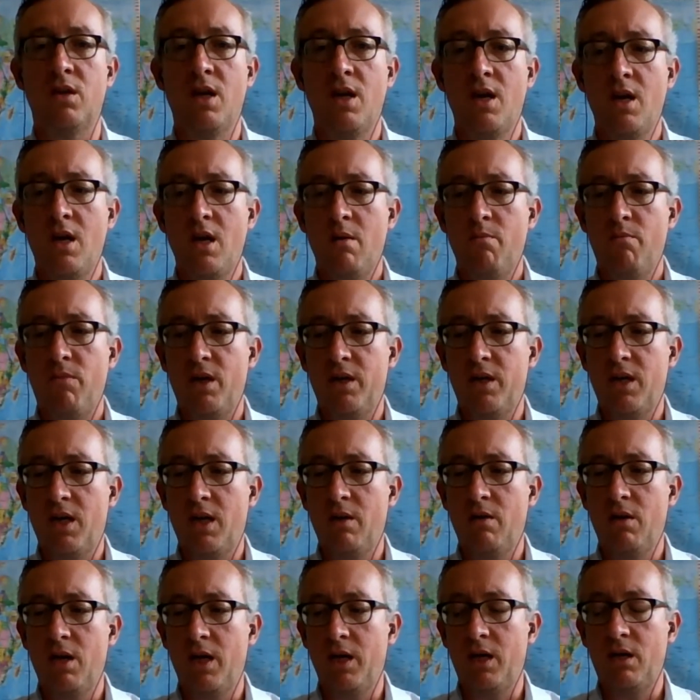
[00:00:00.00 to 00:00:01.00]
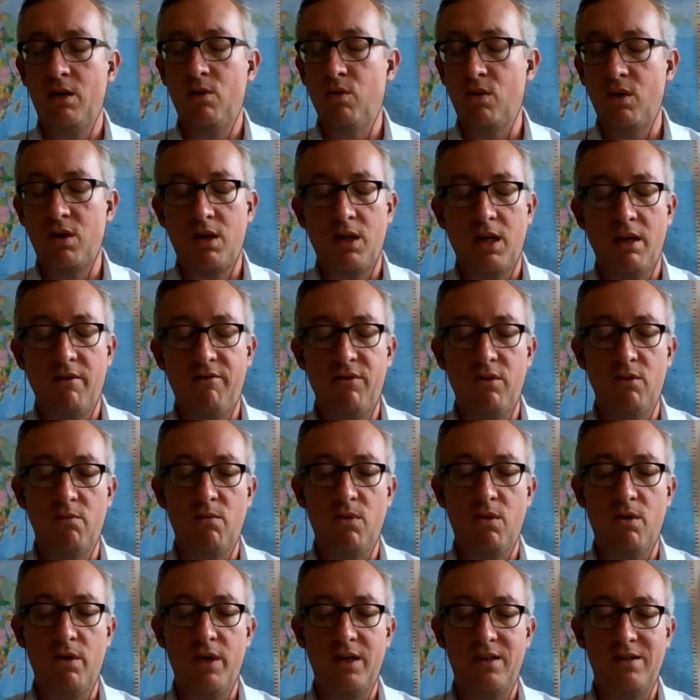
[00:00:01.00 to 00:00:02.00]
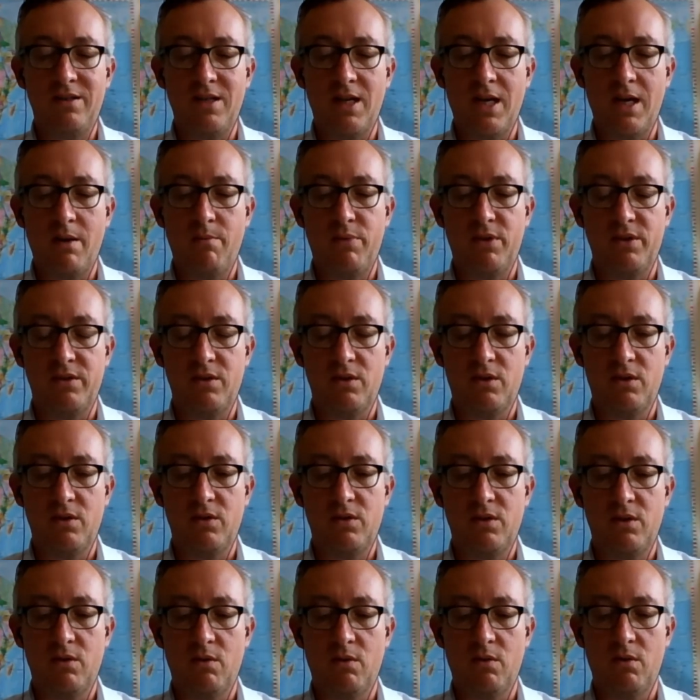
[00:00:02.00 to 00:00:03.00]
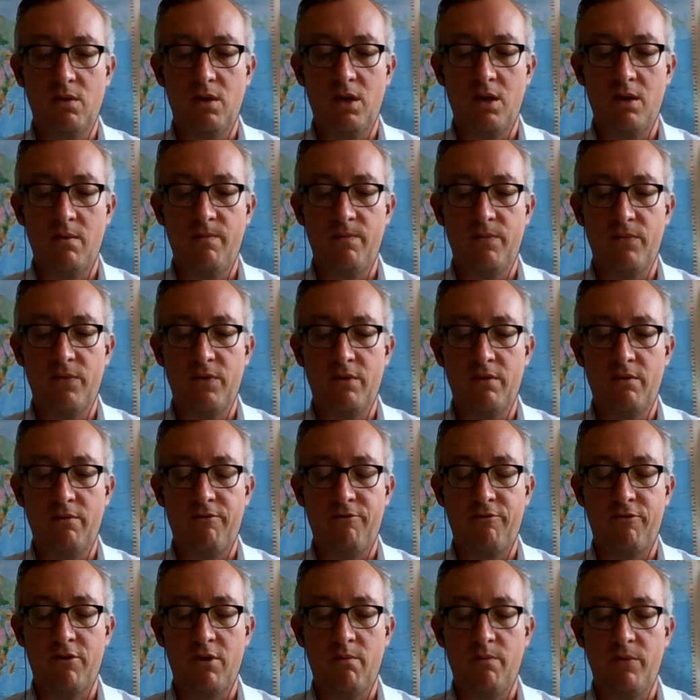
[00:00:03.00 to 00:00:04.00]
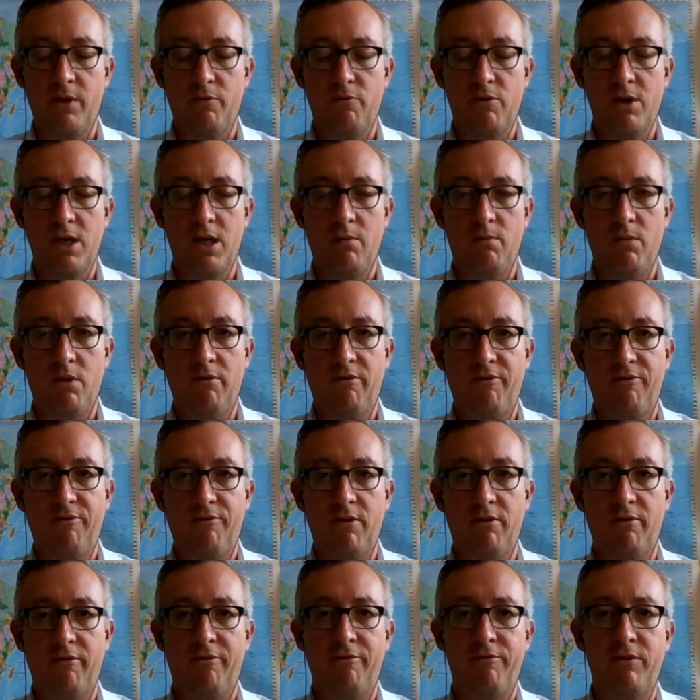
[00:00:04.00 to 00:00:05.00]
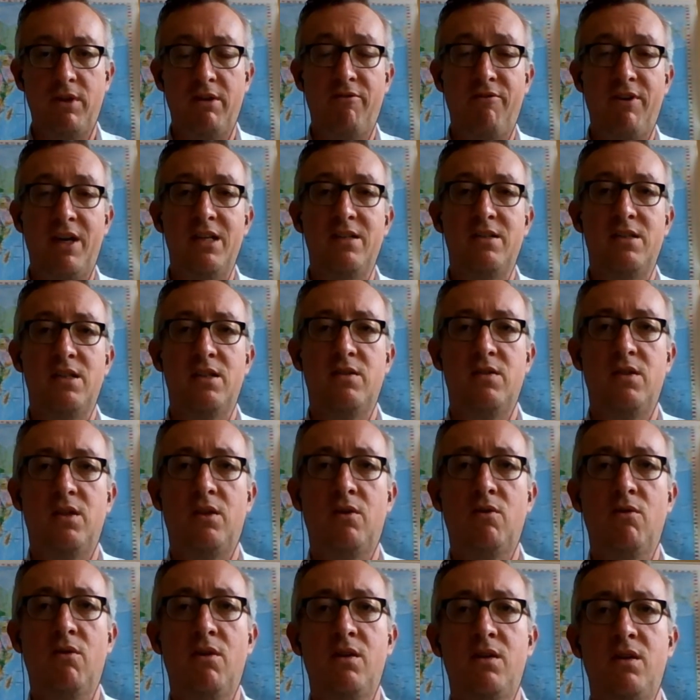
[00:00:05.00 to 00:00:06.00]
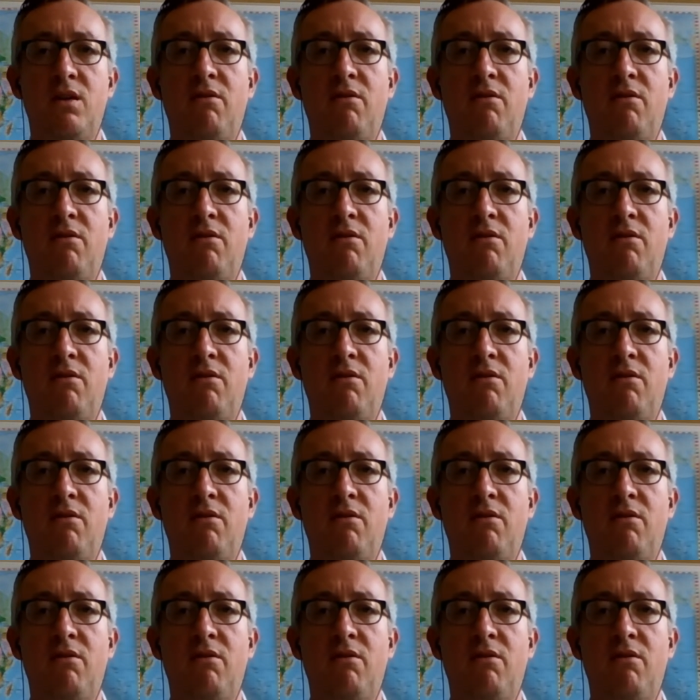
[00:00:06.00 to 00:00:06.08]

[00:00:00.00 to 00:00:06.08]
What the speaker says: But I could give you more examples also from the realm of defense and security.